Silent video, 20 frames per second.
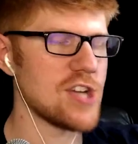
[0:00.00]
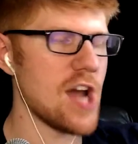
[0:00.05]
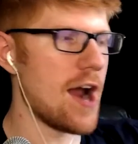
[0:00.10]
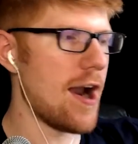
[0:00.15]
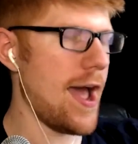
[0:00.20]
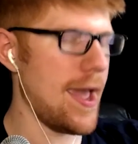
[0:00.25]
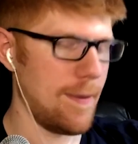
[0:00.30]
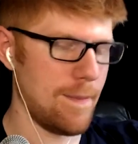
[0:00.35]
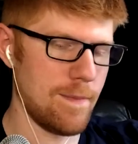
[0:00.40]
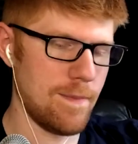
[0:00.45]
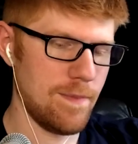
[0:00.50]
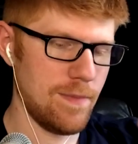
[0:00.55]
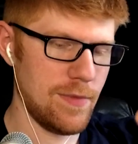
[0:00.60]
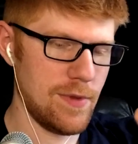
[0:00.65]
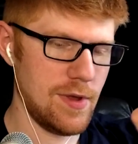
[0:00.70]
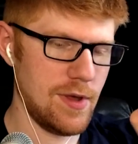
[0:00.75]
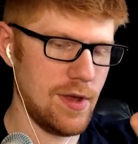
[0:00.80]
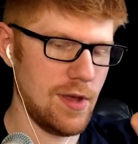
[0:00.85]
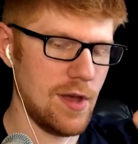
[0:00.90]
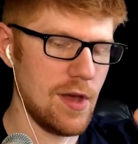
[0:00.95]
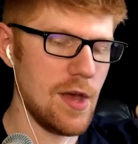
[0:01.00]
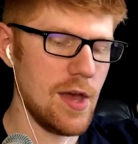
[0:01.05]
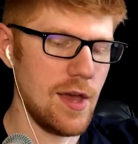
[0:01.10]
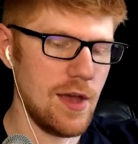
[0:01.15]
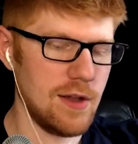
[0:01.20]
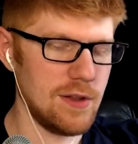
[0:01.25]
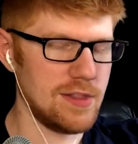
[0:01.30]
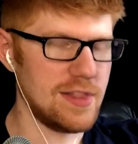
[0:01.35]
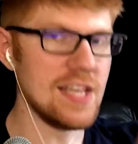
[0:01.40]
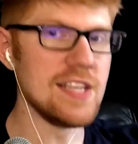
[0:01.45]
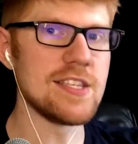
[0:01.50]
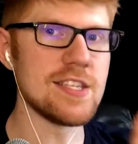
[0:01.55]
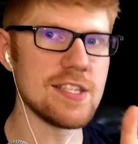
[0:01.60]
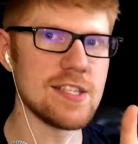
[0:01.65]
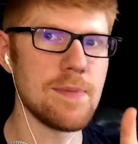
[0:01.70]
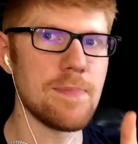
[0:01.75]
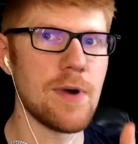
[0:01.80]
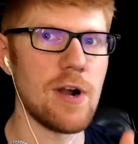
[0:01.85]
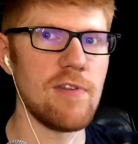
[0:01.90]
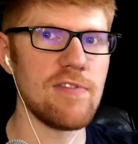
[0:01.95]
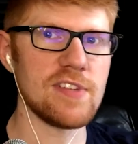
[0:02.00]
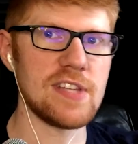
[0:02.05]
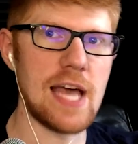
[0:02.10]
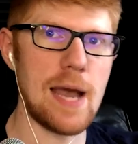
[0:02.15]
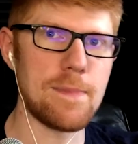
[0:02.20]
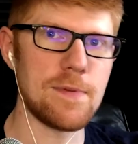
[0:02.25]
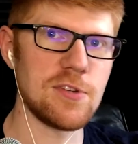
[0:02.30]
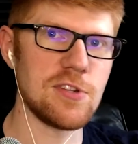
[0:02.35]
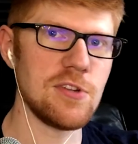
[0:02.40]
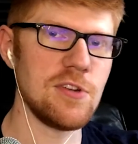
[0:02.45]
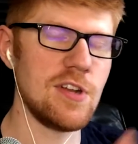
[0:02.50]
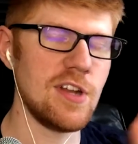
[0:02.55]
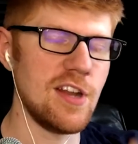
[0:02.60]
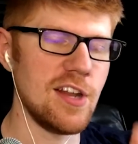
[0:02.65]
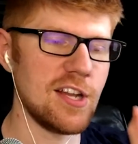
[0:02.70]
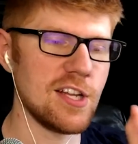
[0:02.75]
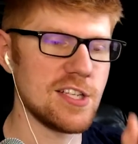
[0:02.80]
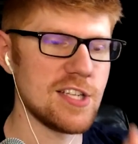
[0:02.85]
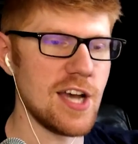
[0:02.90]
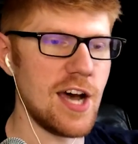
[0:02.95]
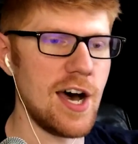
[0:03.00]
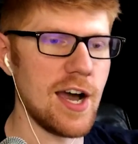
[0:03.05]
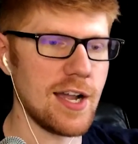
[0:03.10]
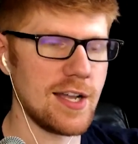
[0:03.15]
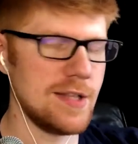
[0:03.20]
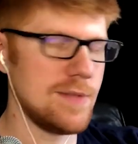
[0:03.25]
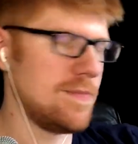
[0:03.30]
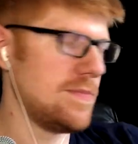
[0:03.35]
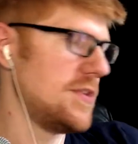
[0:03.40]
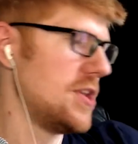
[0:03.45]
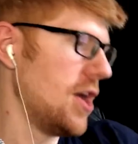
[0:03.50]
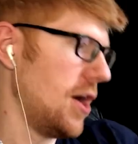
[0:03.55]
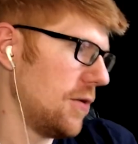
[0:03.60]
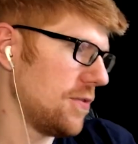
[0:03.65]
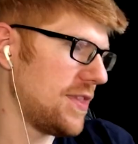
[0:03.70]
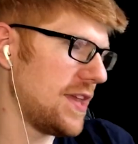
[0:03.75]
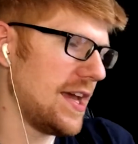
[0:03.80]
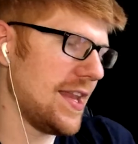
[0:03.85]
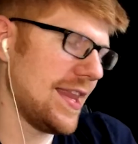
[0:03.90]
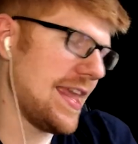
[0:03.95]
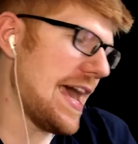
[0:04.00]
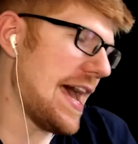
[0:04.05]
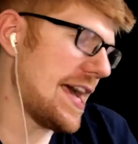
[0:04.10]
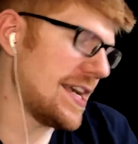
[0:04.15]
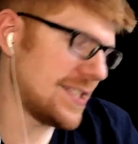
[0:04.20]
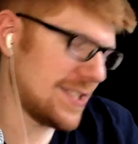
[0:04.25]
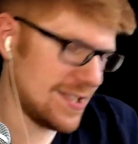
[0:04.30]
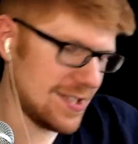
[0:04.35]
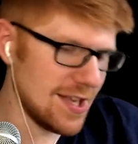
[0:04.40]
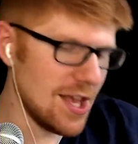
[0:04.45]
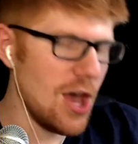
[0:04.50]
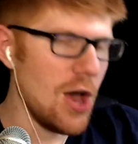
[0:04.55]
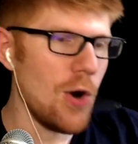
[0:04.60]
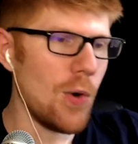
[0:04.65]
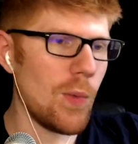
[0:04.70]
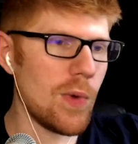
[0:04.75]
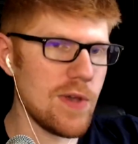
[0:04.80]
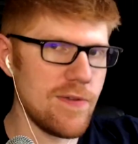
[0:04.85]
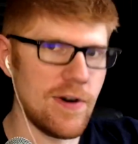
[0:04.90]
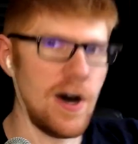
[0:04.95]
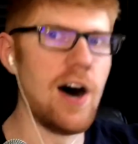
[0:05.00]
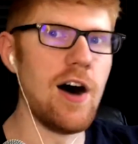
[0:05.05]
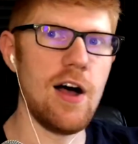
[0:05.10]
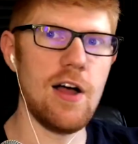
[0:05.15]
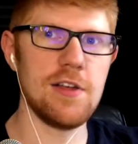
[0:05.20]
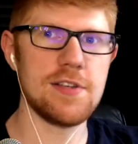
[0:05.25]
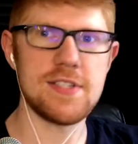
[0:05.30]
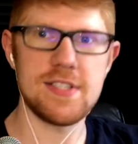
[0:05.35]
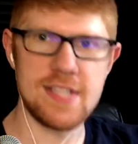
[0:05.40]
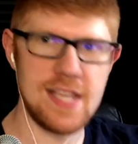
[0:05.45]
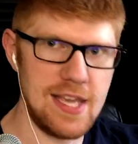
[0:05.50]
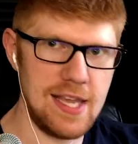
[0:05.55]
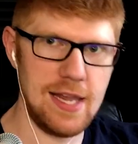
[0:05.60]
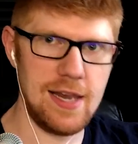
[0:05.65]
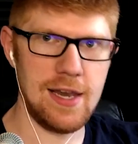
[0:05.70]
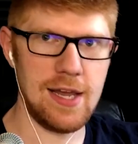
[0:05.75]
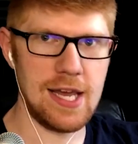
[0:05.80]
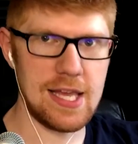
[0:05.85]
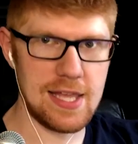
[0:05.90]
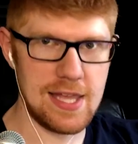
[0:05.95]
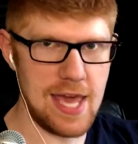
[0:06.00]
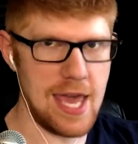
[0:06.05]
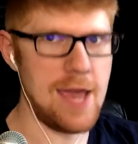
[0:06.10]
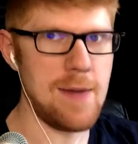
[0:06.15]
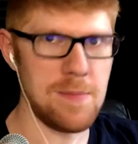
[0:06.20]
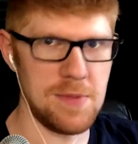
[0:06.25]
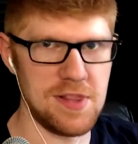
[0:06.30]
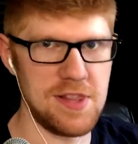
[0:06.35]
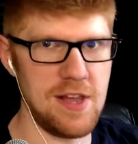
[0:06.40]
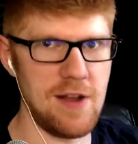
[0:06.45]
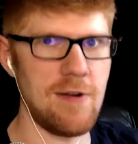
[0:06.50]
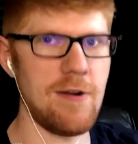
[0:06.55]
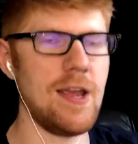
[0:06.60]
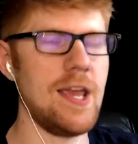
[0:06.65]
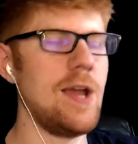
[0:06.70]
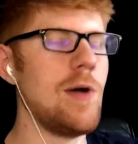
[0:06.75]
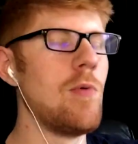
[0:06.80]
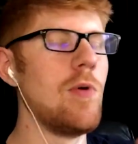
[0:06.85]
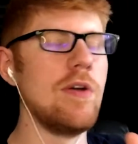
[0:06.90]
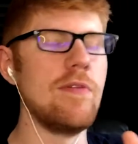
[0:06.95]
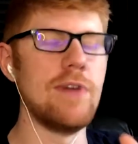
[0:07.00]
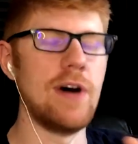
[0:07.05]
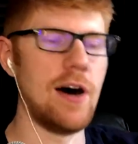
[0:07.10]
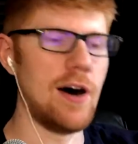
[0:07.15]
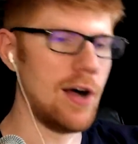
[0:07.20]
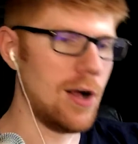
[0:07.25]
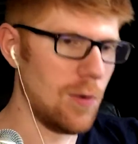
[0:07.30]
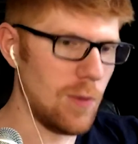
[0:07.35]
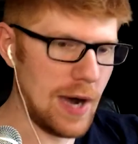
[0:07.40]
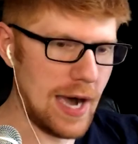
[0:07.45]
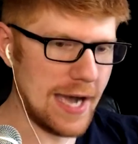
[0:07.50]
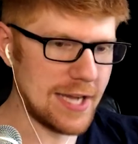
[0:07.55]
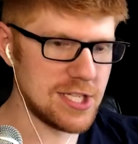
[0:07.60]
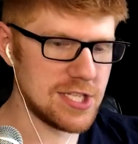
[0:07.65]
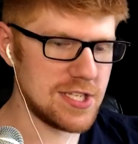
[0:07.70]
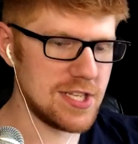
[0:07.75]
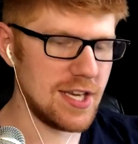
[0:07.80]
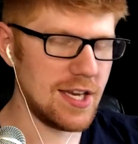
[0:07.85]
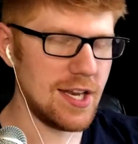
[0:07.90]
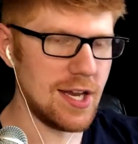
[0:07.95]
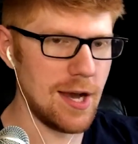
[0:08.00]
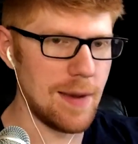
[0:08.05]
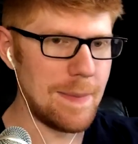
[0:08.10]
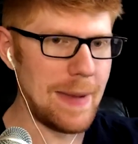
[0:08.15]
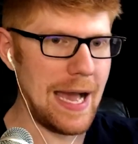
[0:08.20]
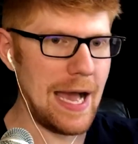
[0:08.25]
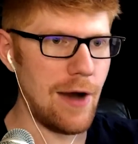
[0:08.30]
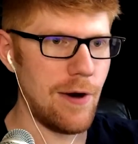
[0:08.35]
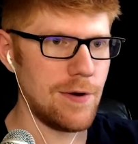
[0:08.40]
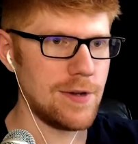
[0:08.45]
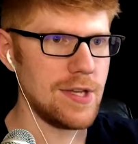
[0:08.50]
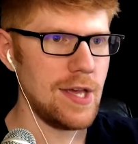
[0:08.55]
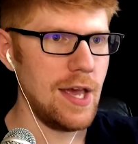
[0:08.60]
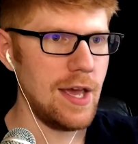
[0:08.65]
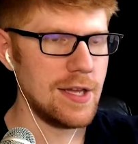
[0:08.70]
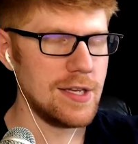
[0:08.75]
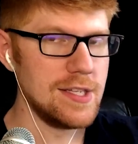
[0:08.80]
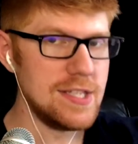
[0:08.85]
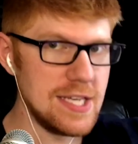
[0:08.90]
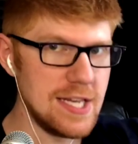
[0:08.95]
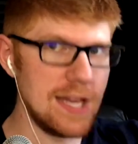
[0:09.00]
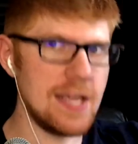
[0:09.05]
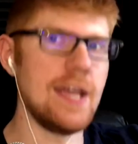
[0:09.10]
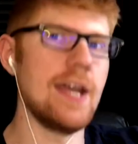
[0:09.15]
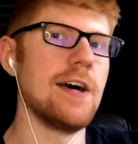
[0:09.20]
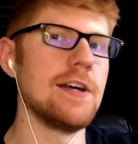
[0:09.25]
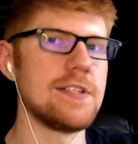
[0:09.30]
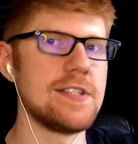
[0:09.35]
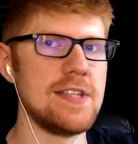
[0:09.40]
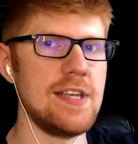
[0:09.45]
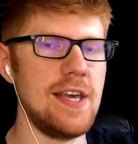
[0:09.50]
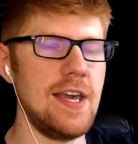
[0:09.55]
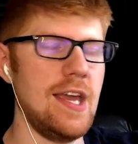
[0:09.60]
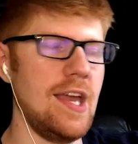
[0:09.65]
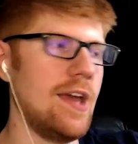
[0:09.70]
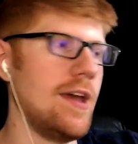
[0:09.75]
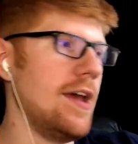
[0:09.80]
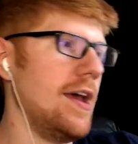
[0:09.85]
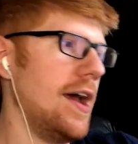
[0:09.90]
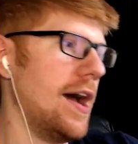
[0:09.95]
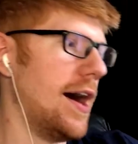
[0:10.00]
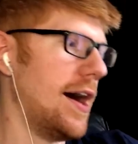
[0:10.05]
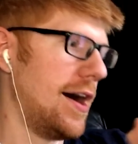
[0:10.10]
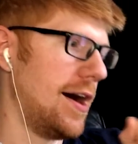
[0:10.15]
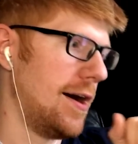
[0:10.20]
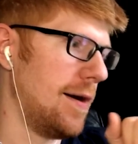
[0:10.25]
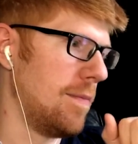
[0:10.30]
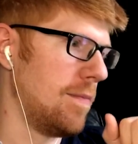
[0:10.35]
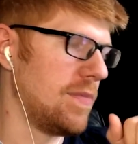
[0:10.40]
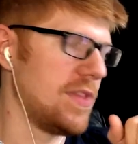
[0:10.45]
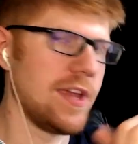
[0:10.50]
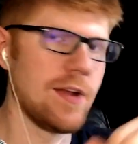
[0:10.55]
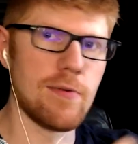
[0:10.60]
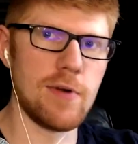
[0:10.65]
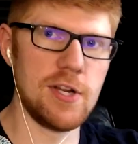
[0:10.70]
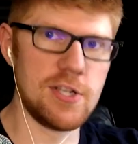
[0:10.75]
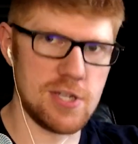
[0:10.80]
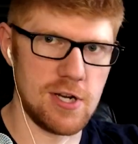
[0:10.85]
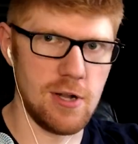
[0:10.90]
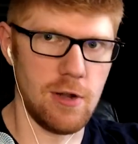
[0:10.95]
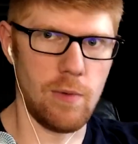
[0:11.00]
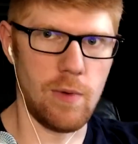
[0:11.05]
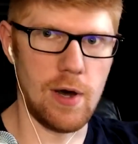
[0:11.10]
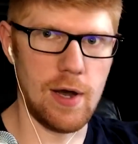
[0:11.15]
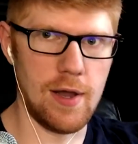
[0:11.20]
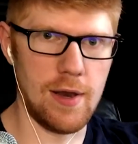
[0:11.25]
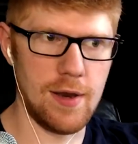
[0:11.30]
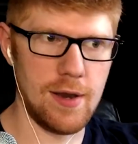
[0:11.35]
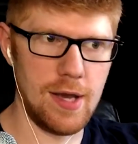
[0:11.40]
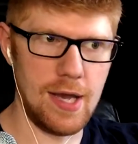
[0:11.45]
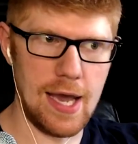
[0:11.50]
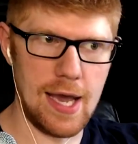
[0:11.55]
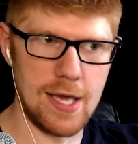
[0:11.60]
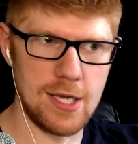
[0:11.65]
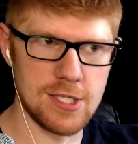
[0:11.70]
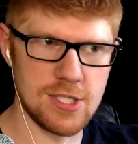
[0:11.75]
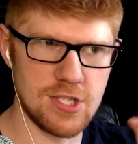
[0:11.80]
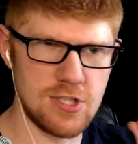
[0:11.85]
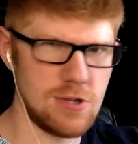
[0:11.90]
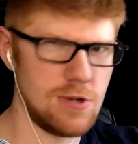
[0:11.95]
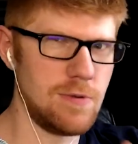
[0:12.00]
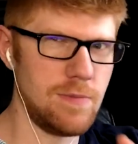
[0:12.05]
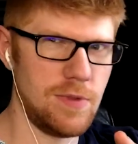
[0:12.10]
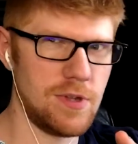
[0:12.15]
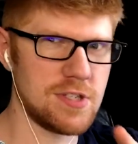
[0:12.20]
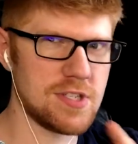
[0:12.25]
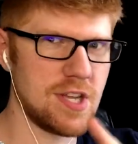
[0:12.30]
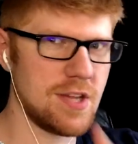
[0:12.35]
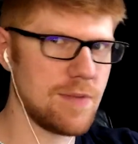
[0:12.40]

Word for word: All right! This is the perfect opportunity to talk and note that, yes, we've all seen Game Theory. We've all watched it about DDLC, the original one. I assume there's